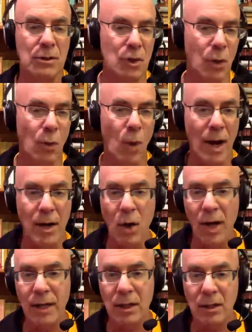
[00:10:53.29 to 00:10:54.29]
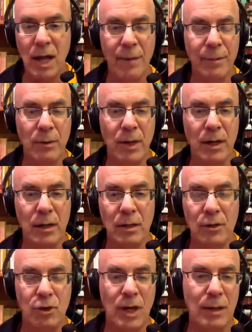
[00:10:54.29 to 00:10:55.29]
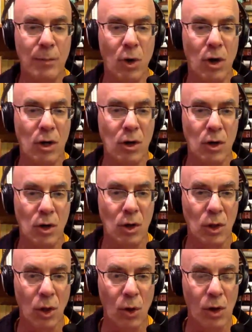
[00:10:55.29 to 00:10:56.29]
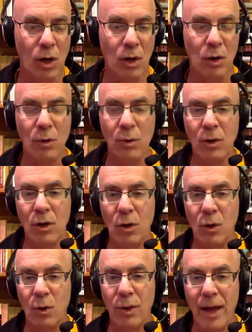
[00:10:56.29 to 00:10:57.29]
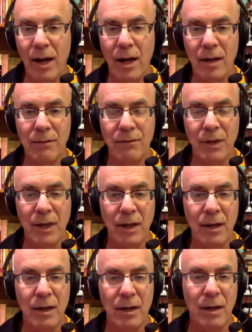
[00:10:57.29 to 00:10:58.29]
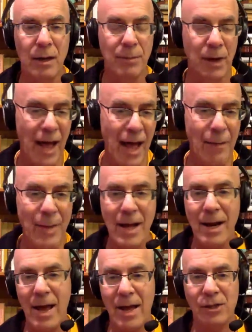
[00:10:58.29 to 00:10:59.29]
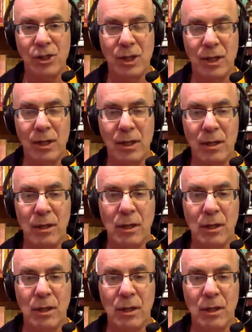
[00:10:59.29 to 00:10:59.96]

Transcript: So I know I could copyright a trademark or a logo or that kind of thing, but how about a hashtag?